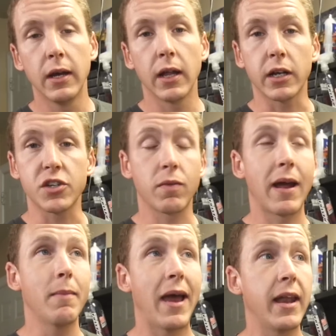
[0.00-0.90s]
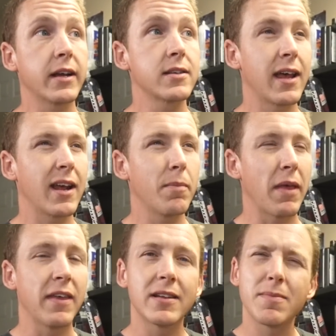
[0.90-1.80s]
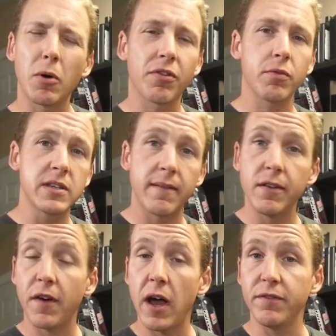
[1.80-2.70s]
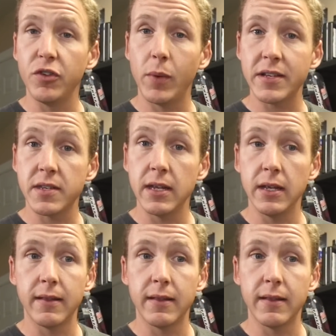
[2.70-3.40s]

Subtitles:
Like a SRAM NX setup, I think it's about $375 USD,